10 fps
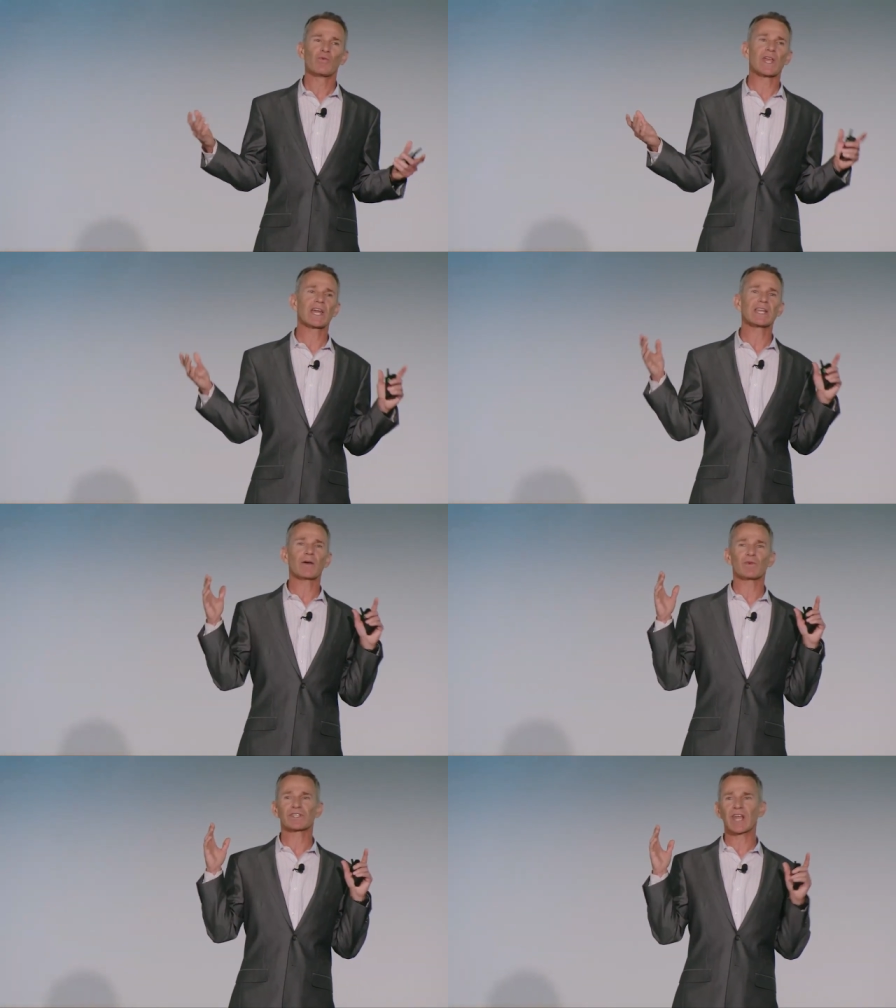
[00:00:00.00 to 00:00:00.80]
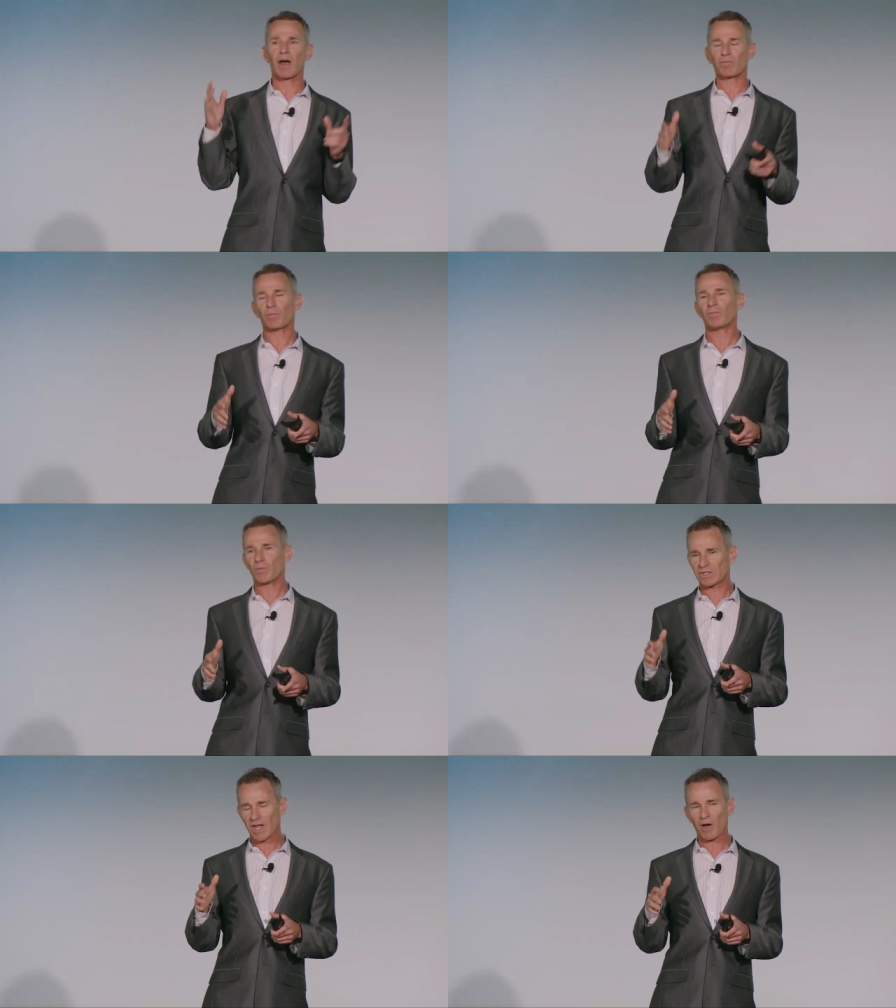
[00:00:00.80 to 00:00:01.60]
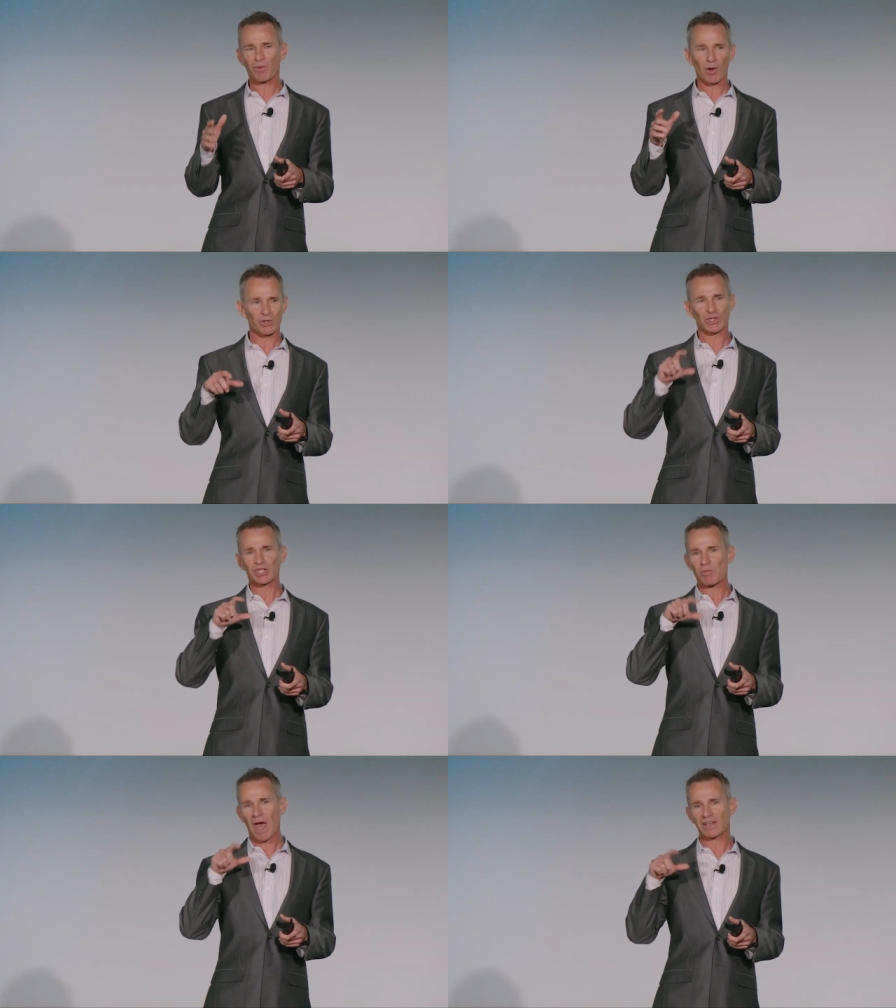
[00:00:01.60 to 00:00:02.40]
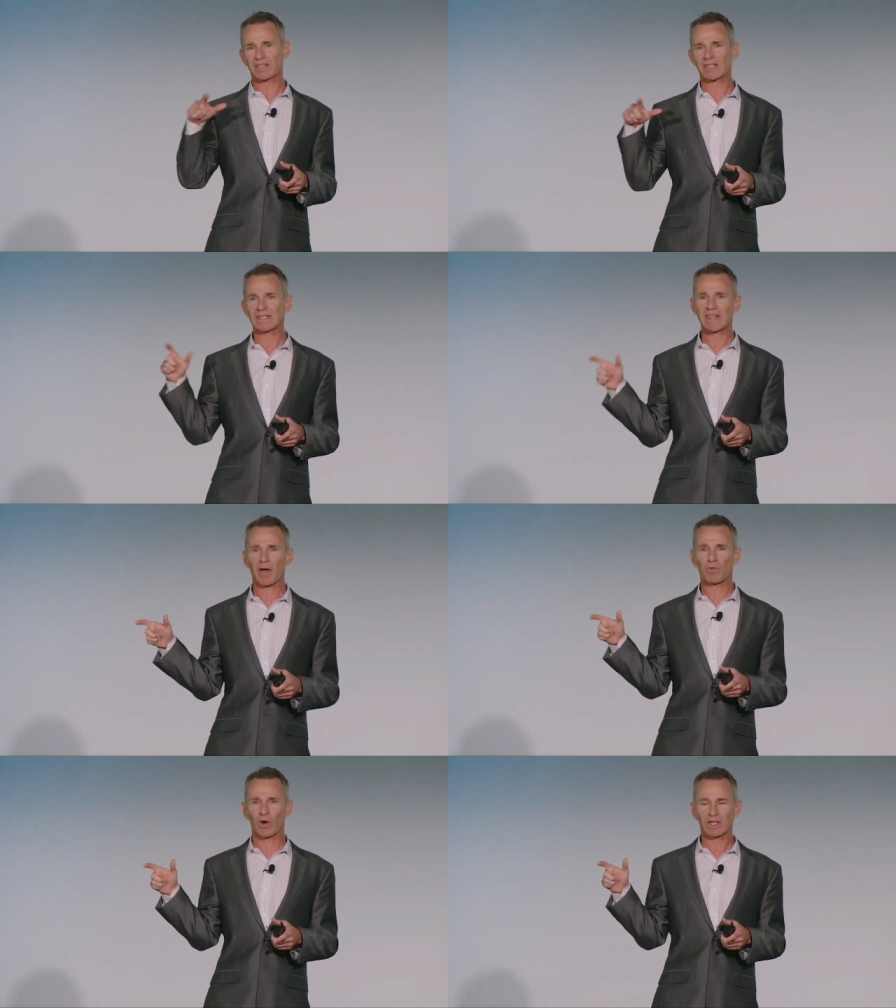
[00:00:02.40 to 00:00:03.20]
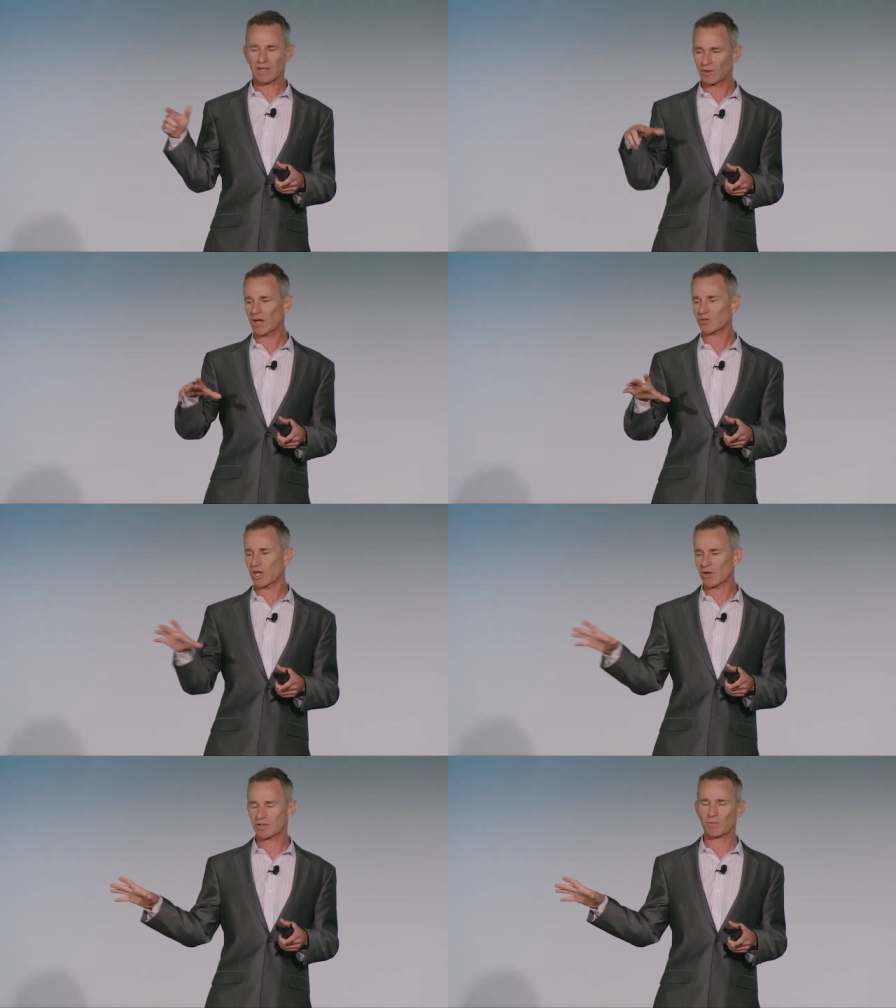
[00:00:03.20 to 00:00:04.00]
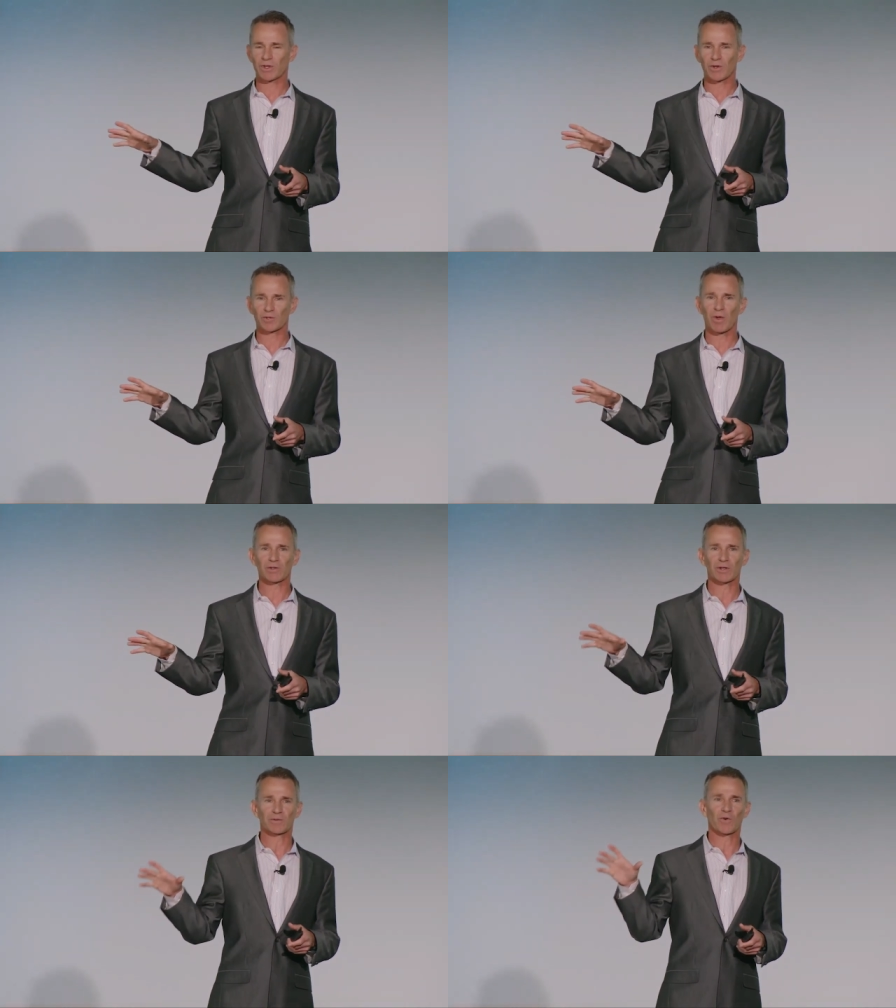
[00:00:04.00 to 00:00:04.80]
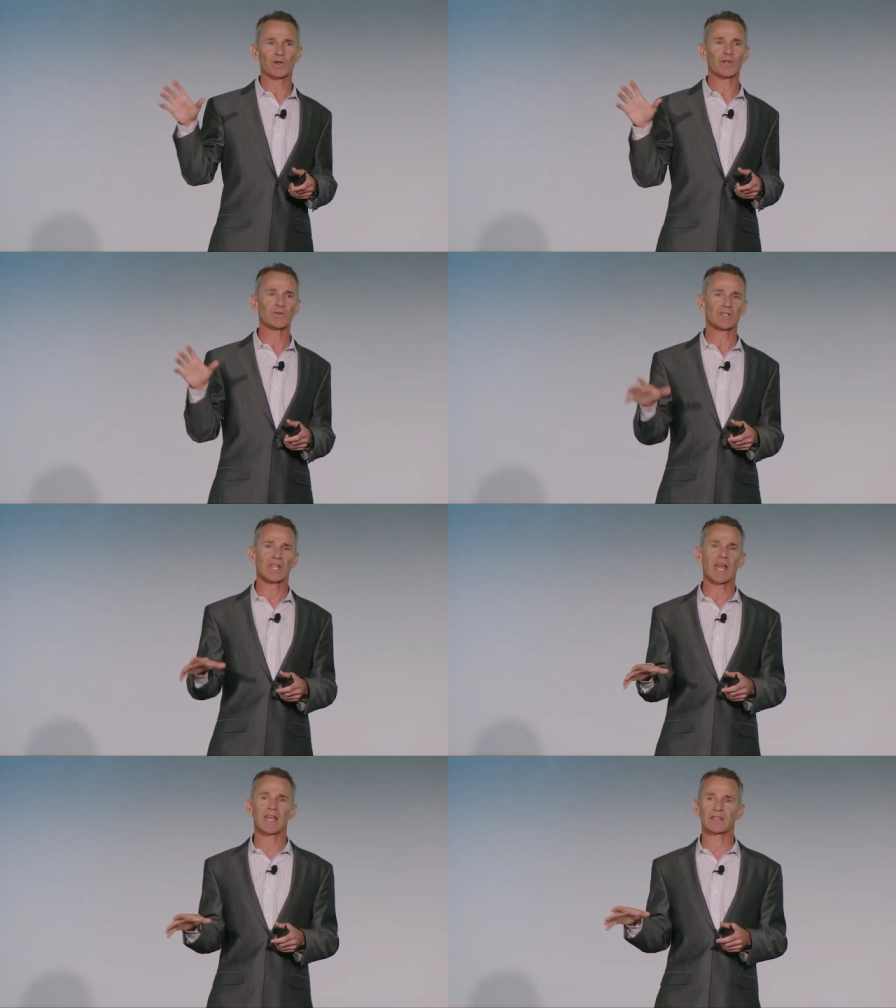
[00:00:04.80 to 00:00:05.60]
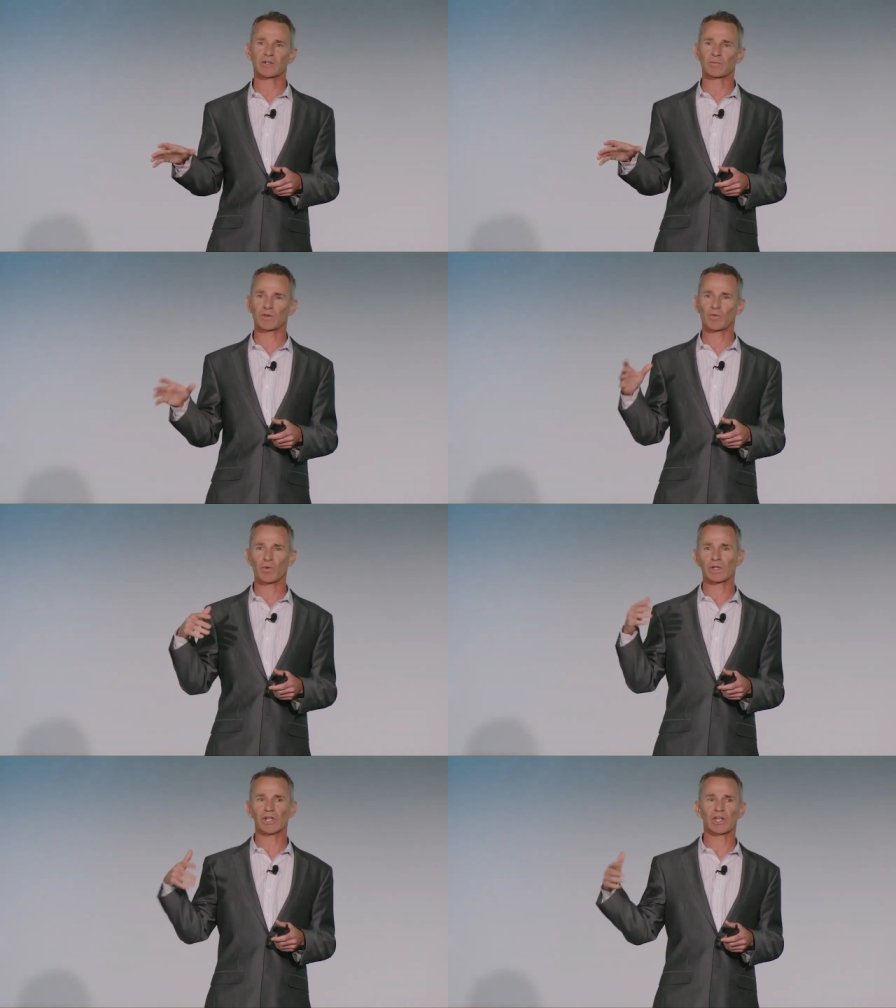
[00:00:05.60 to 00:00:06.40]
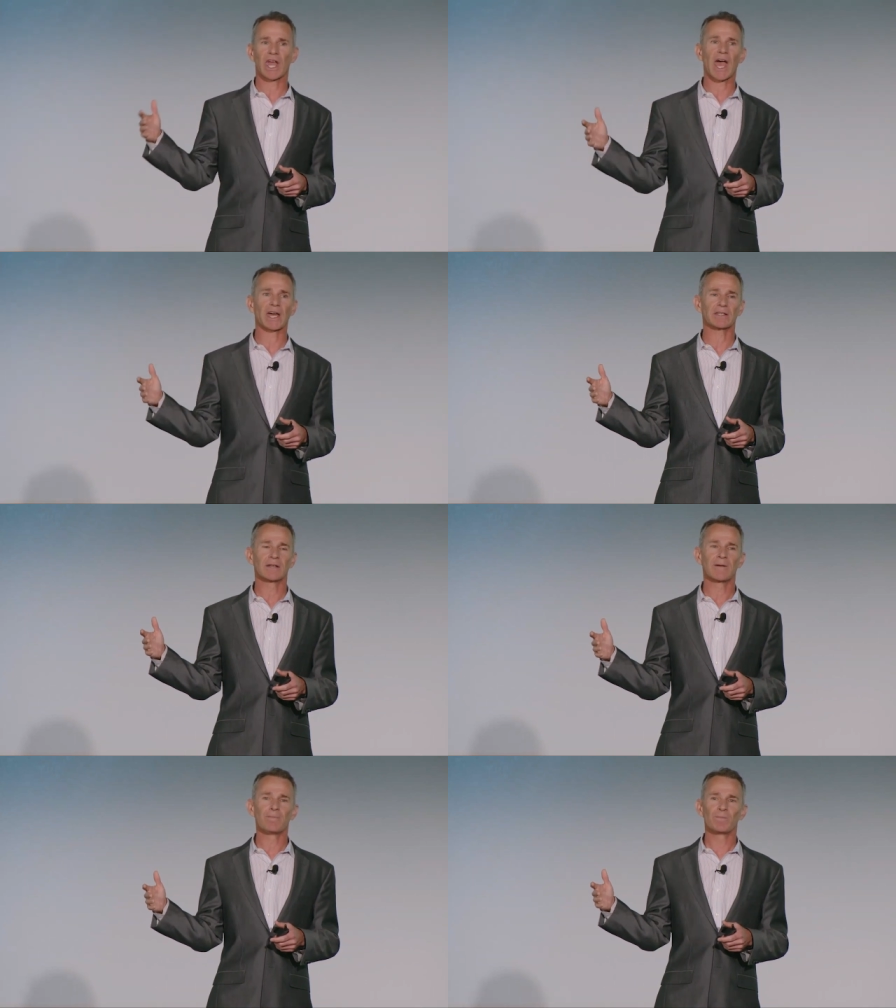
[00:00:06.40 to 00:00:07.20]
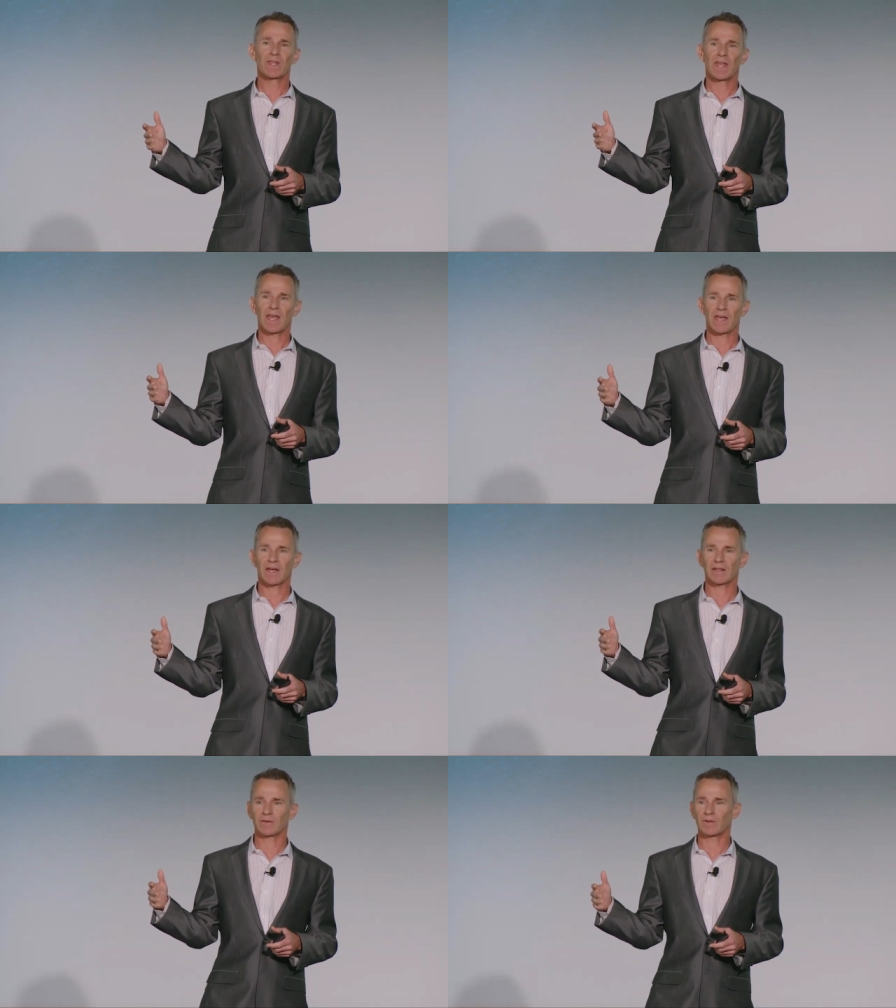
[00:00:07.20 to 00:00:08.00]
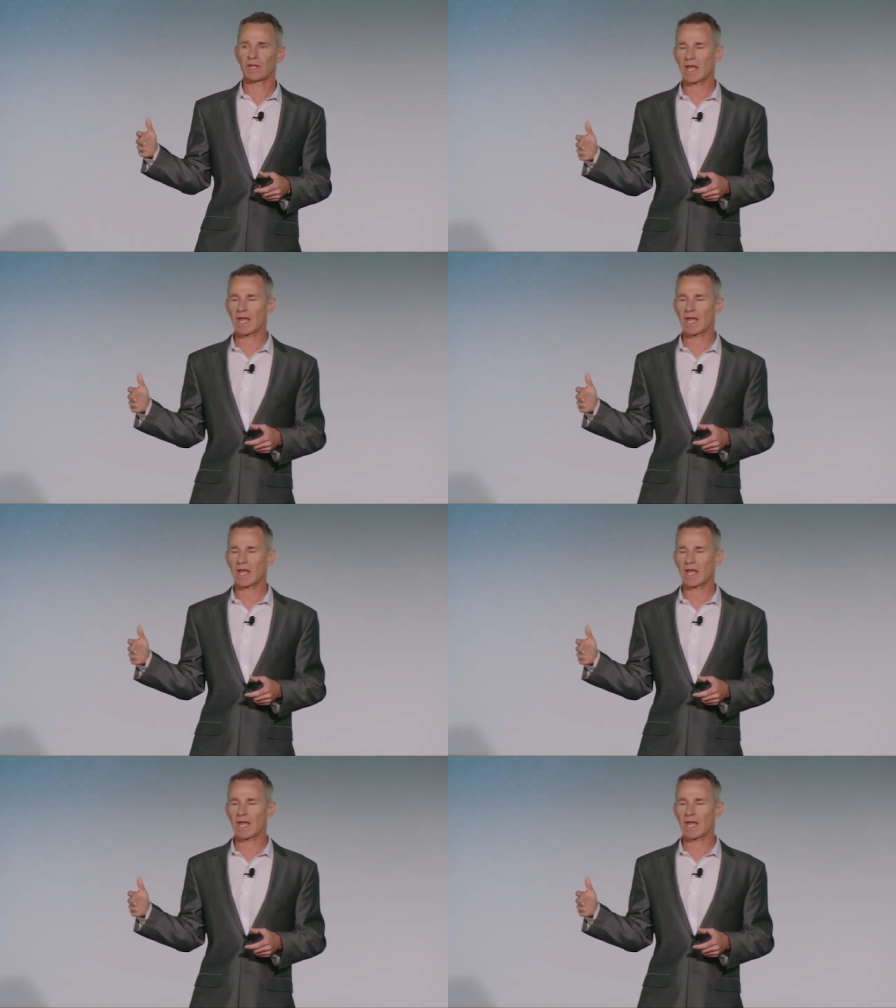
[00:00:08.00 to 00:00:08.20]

we ended up, we stopped publishing the back studies at that point, and I'll share some of those metrics for you today in terms of what we look at, and